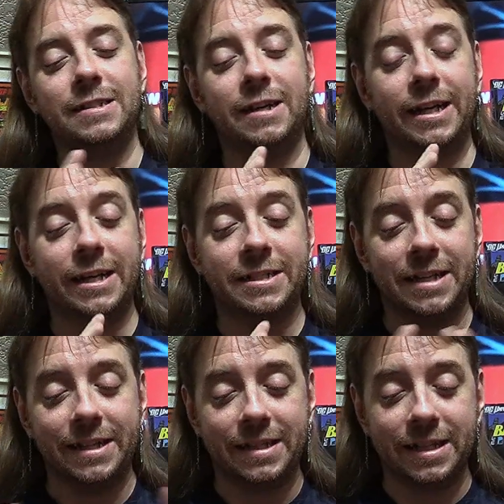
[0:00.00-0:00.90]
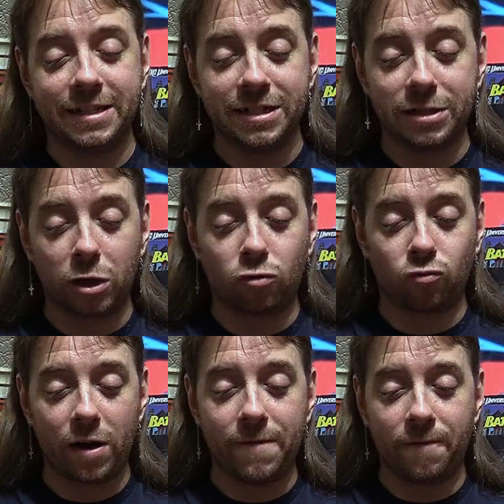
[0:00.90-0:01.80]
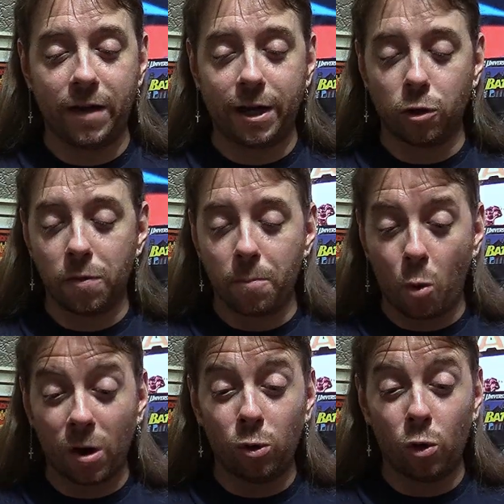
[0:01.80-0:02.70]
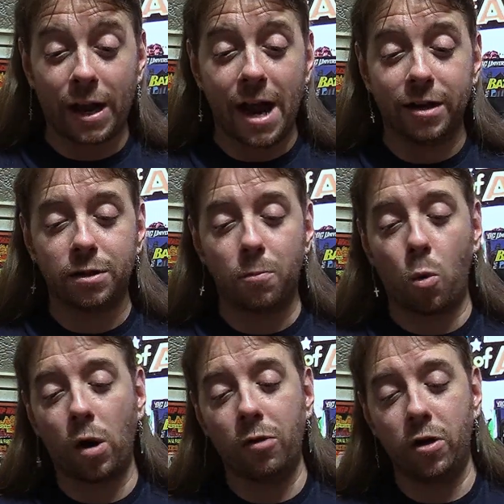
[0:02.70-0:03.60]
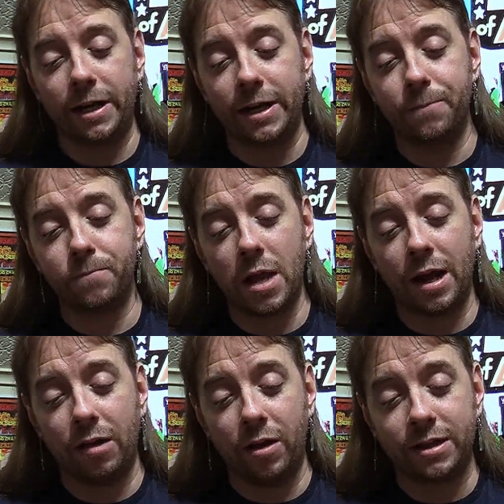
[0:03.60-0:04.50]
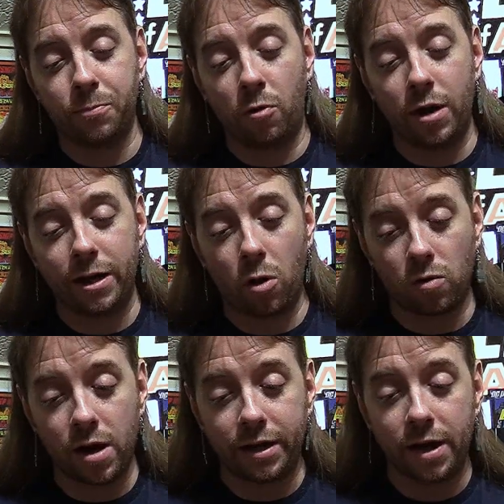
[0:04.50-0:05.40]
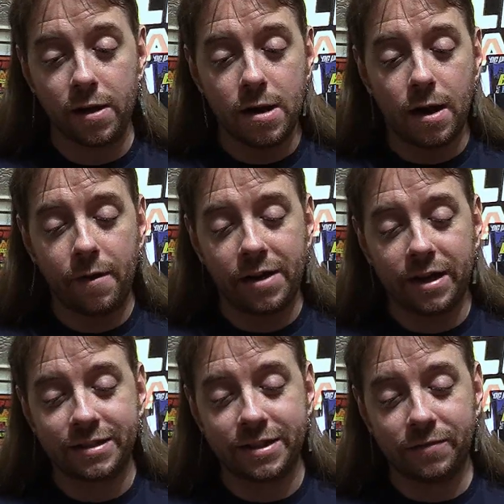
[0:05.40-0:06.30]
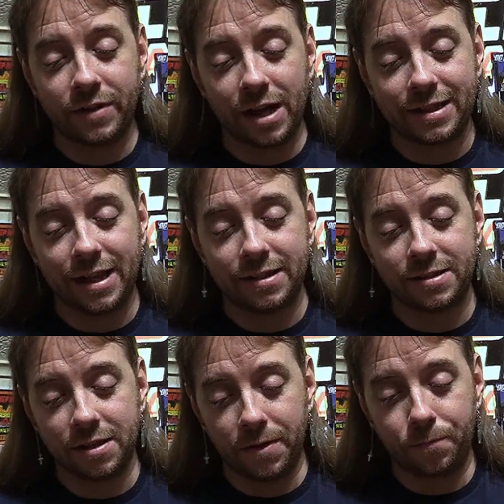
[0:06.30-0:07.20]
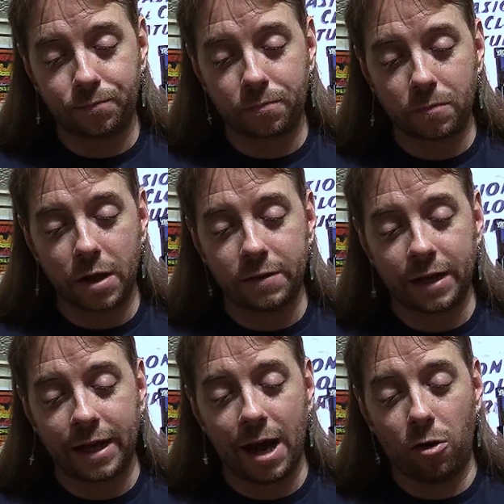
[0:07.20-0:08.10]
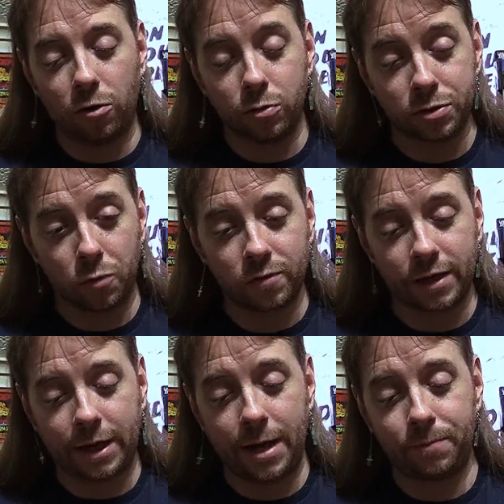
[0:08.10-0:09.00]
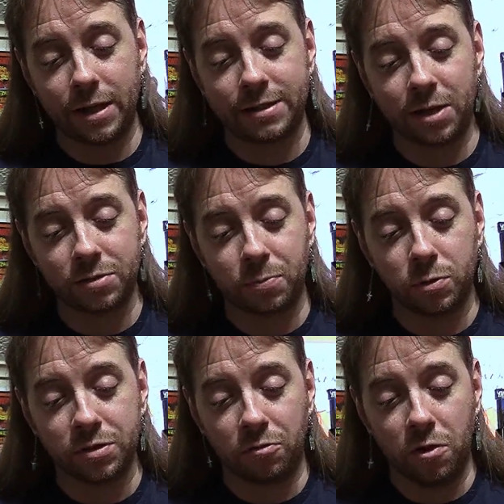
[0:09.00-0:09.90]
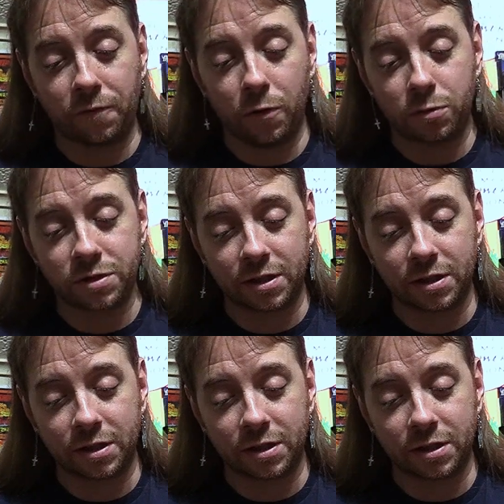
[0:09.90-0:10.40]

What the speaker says: Like I said, this is a great figure. The more I look at it, the more I like it. And I liked it plenty already. I mean, it's even got that, the cowl goes over the cape. That's how it's supposed to look, folks.